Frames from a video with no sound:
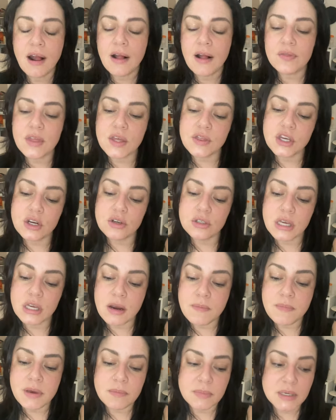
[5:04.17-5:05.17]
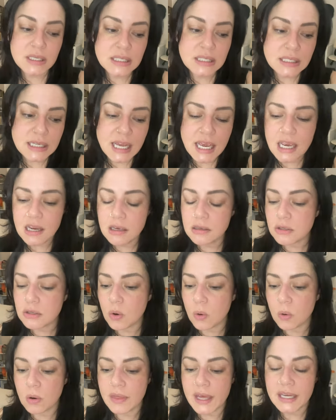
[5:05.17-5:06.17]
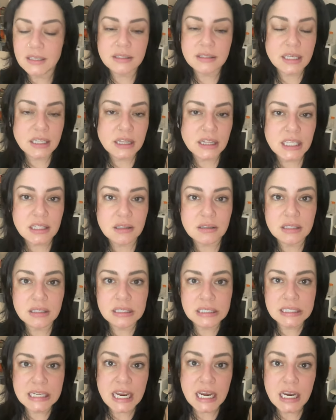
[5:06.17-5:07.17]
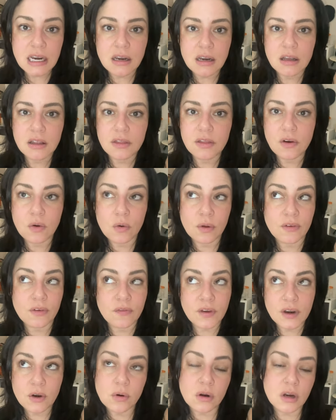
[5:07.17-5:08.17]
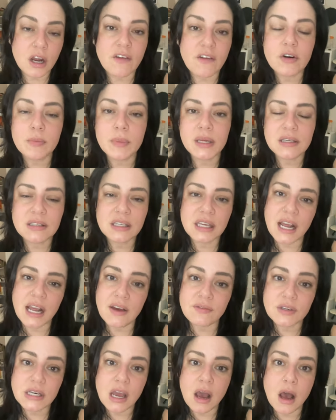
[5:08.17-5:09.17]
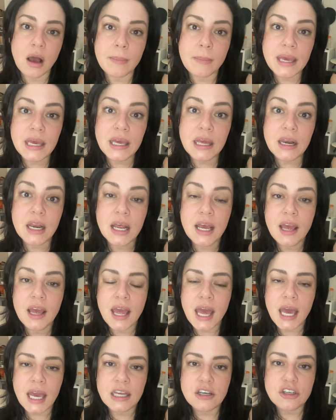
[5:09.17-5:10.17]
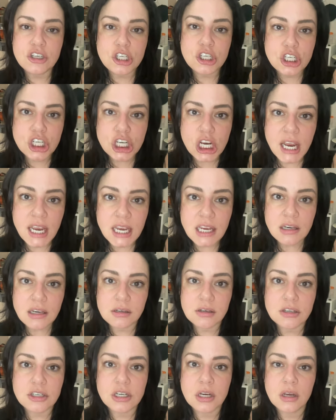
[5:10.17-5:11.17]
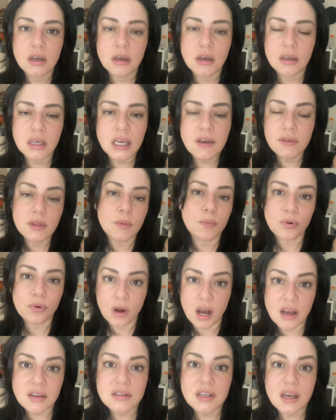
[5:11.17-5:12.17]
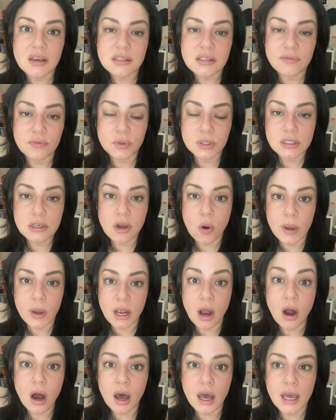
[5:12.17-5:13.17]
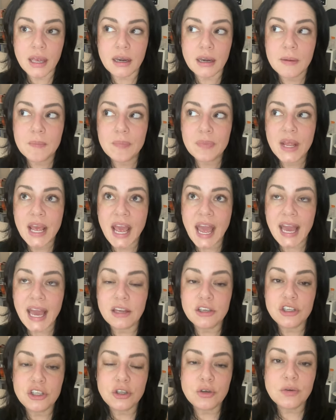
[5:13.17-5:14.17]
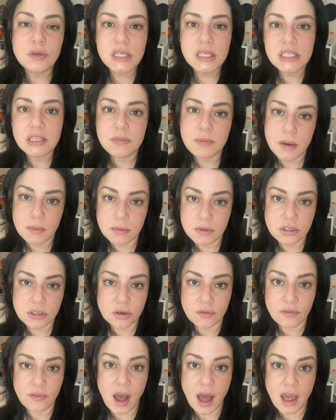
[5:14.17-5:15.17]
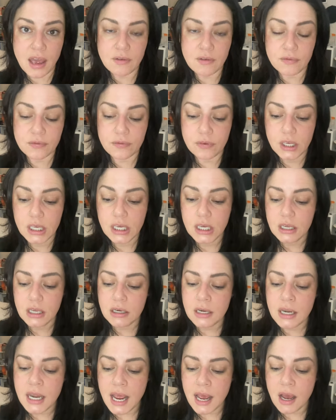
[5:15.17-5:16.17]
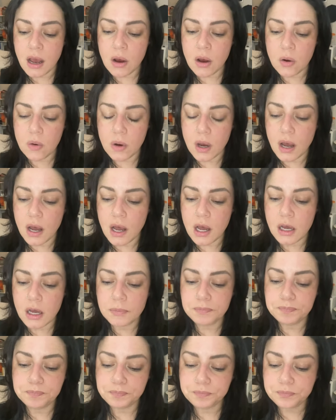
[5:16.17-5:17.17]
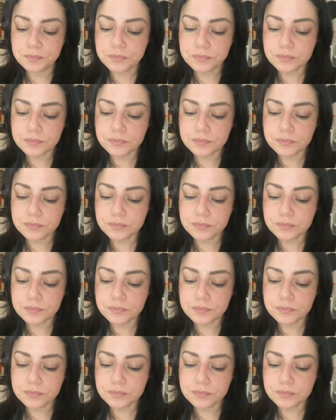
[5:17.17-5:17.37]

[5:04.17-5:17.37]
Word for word: that there's going to be mistakes or that suddenly the state and the, or the federal government is going to have to come in and change even the process of what's going on and you need to be able to survive. Now, um,